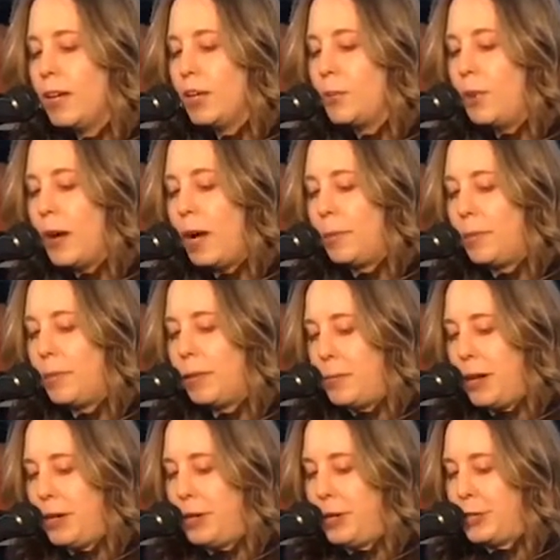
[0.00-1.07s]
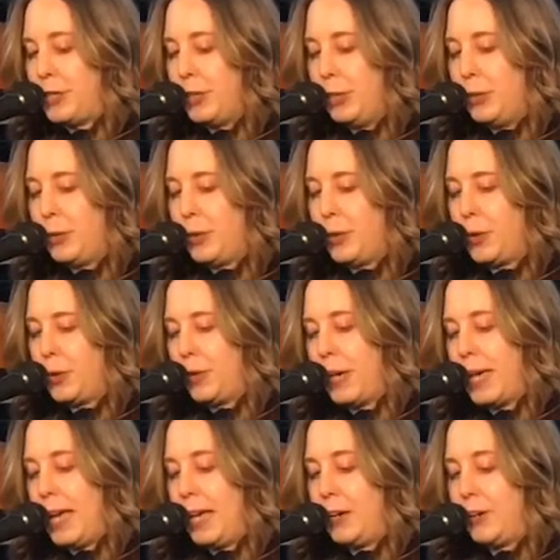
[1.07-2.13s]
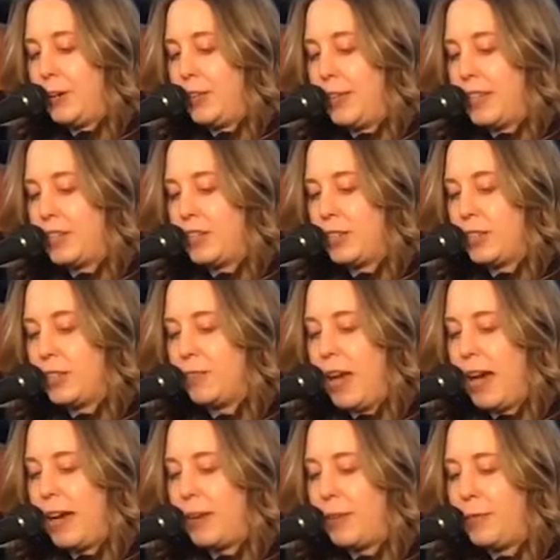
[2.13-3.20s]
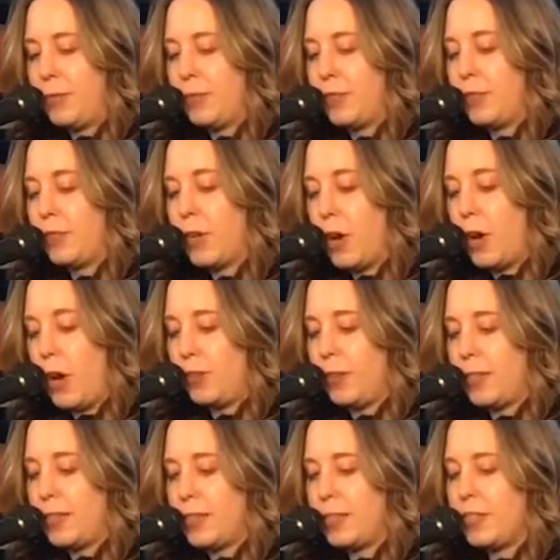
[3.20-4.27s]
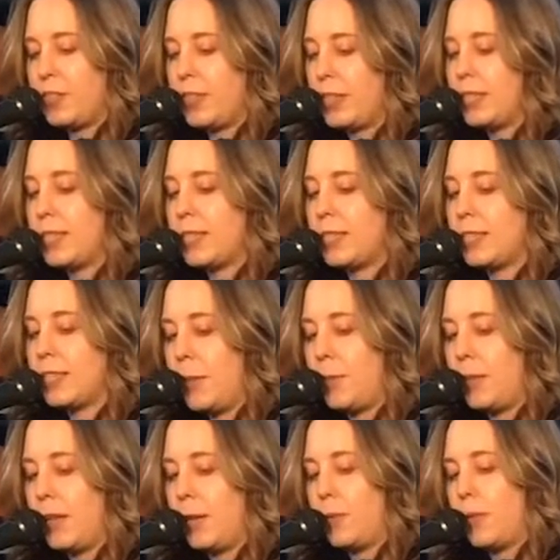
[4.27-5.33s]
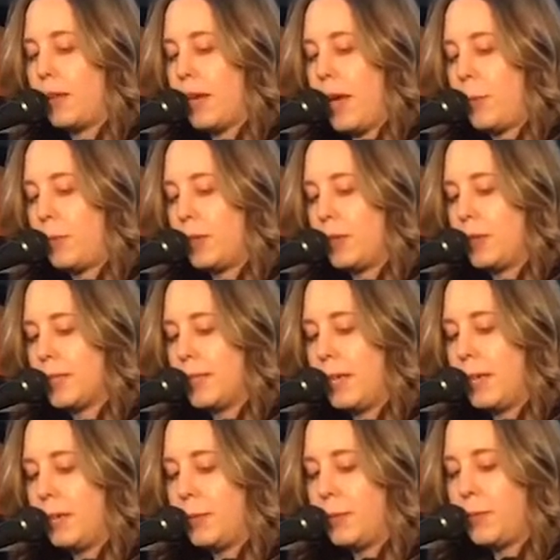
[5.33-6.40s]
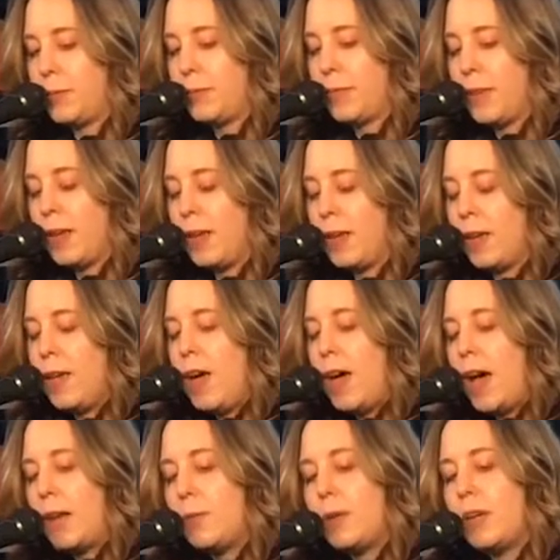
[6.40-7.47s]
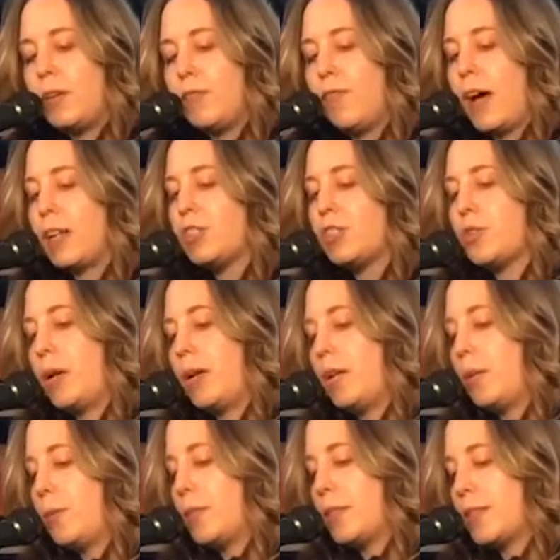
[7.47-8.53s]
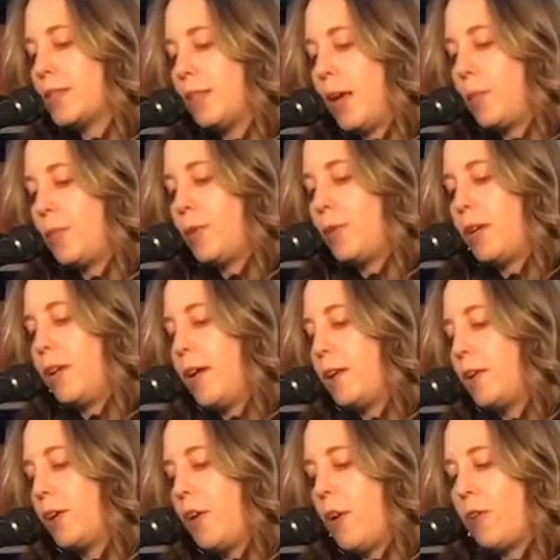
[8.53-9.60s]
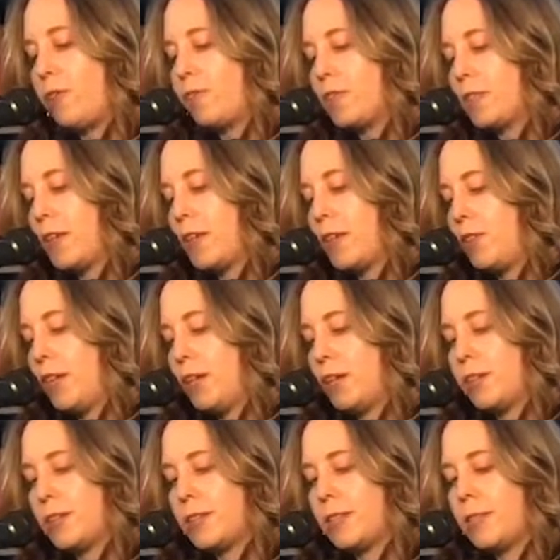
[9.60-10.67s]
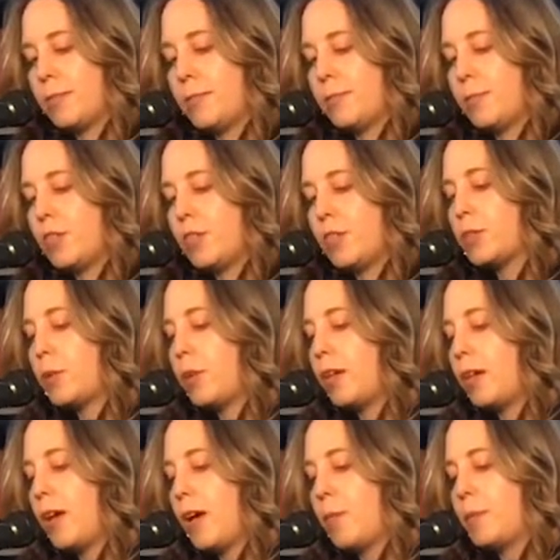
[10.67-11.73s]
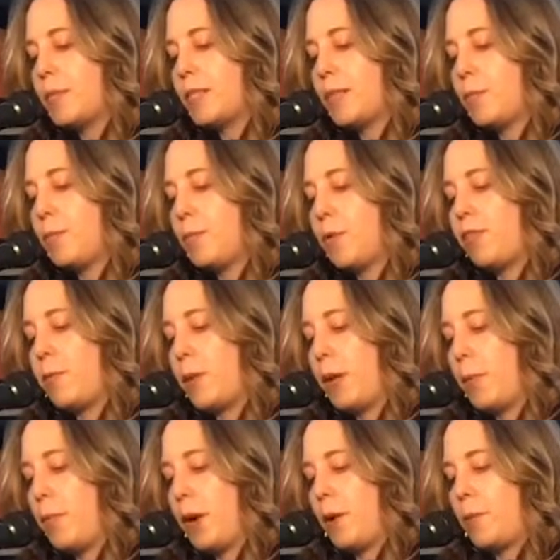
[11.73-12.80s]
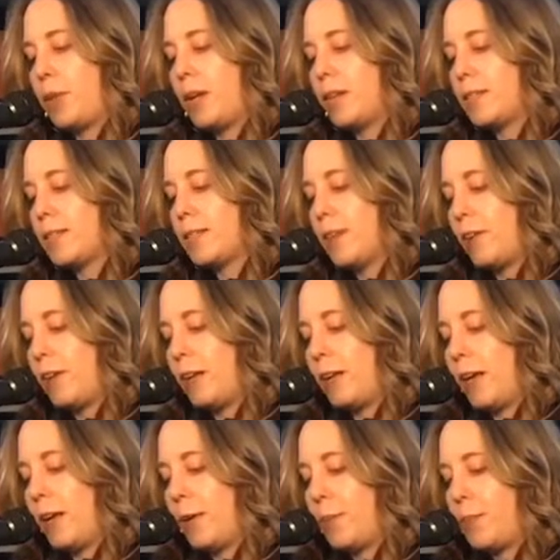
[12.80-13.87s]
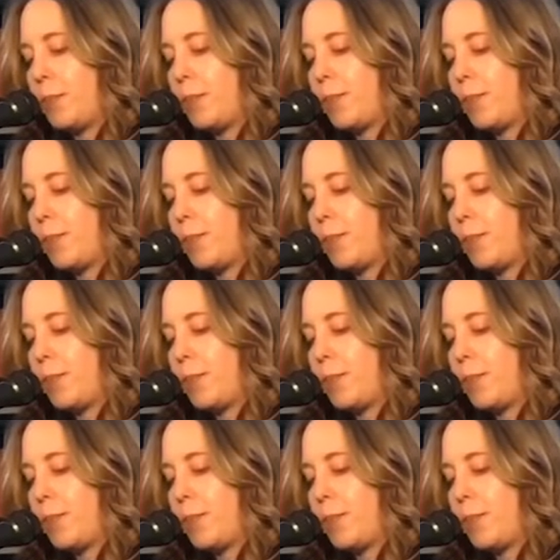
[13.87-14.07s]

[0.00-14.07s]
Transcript: You probably admire her too, or you might hate her and think she's fat. Regardless, she is a celebrity with a capital C. I'd been infatuated with the celebrity and her art for seven years. She was going to come and sleep over at my apartment on a Saturday night.